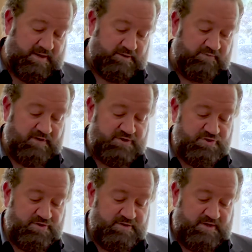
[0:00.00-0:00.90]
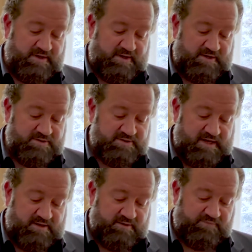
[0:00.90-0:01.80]
You've lectured, I
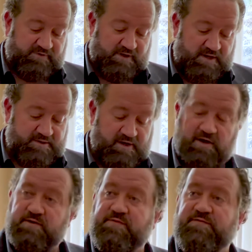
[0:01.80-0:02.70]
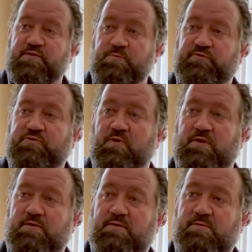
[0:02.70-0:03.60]
understand, on the forgotten art of the film score.
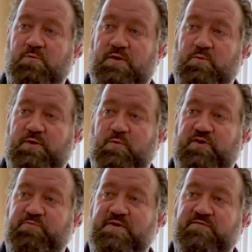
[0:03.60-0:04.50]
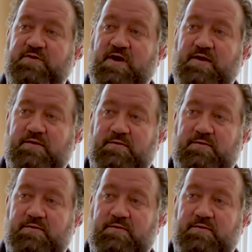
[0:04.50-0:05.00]
What has been forgotten?